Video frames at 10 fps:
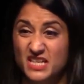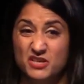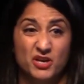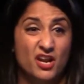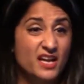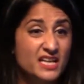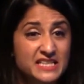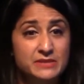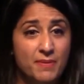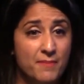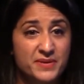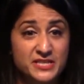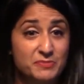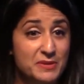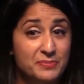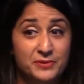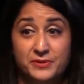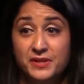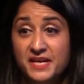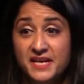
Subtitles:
You're likely to bump into people